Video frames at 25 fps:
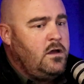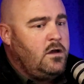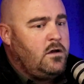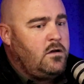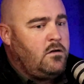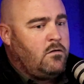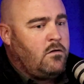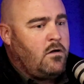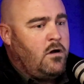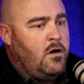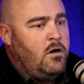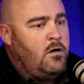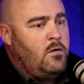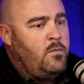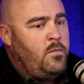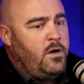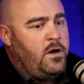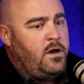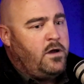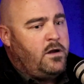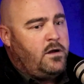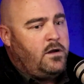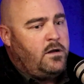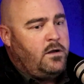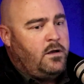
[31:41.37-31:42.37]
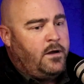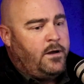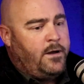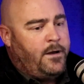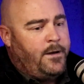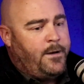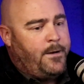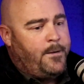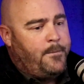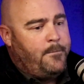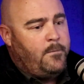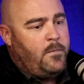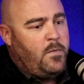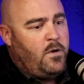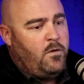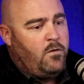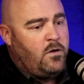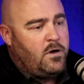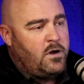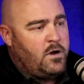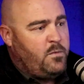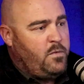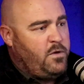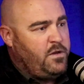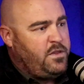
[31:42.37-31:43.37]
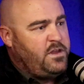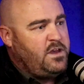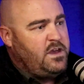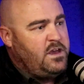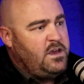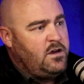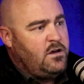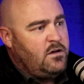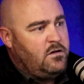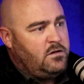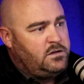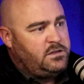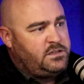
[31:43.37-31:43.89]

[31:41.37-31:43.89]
grow. But I wanted to put the ego